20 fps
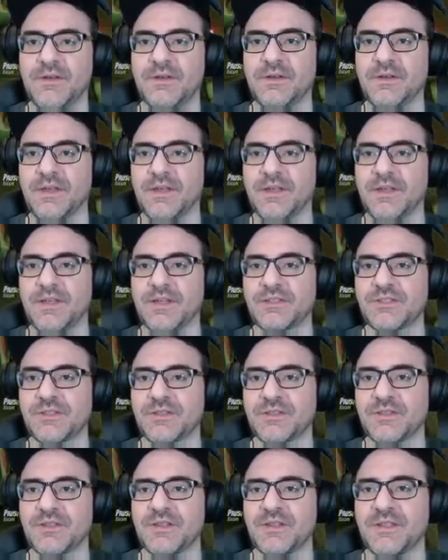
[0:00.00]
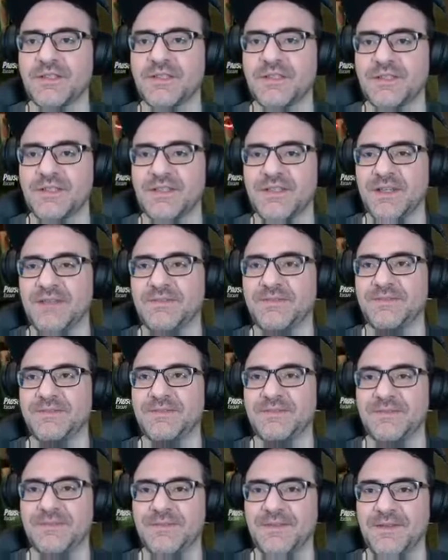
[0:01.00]
Okay, gotcha. Did I?
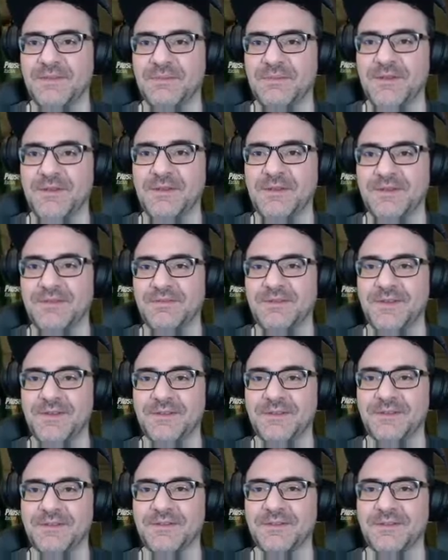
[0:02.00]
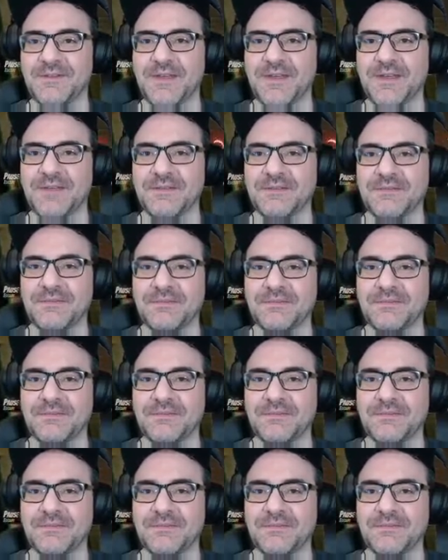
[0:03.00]
Apparently I failed to do that.